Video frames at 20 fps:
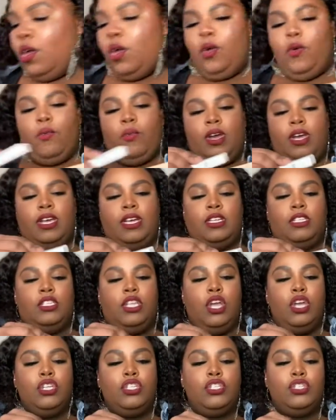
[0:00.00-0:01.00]
was
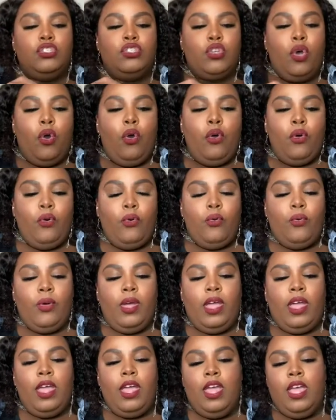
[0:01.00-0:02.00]
so
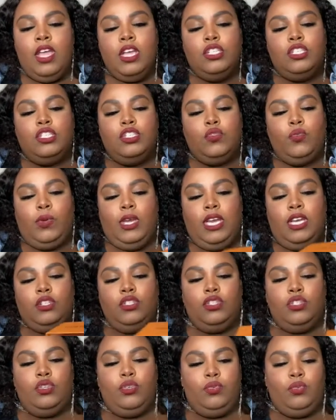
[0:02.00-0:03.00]
sweet
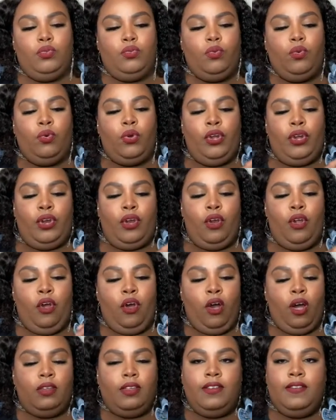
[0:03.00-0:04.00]
to order
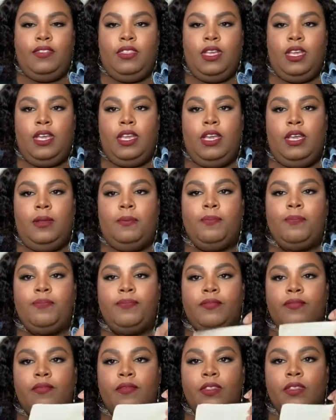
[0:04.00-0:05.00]
all of the
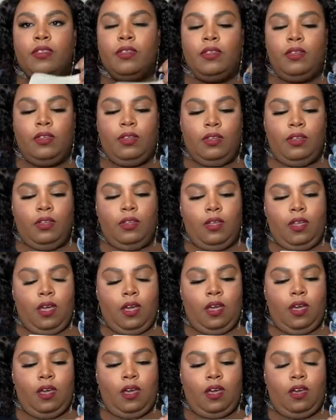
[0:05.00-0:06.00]

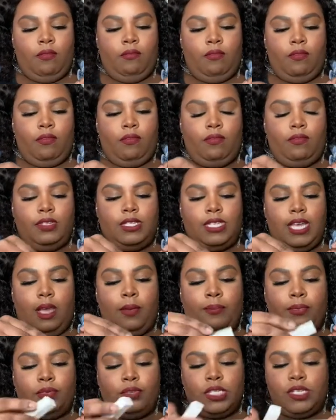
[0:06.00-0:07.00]
um,
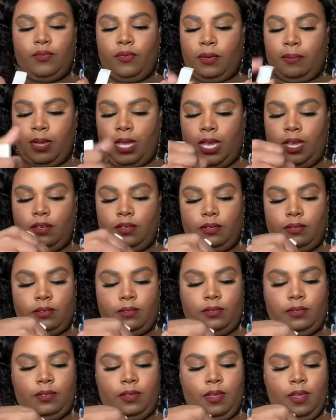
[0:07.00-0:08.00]
samples for me.
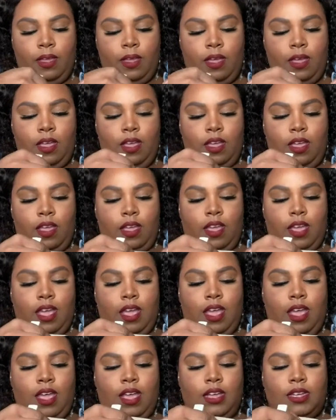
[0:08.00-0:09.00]

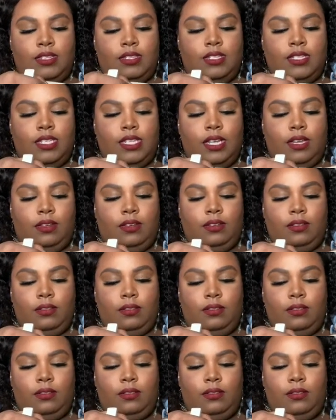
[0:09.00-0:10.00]
And
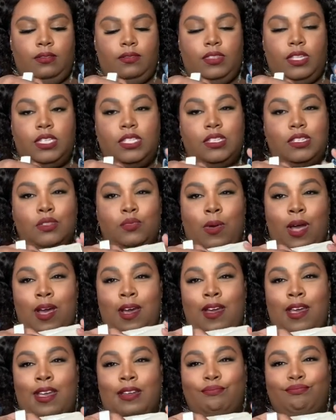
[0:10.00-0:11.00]
this is
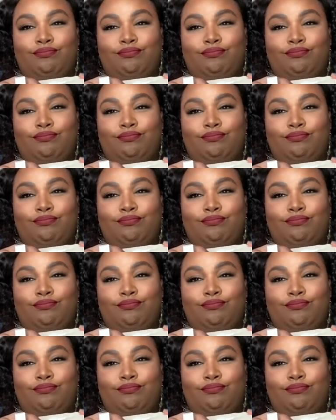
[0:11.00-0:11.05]
why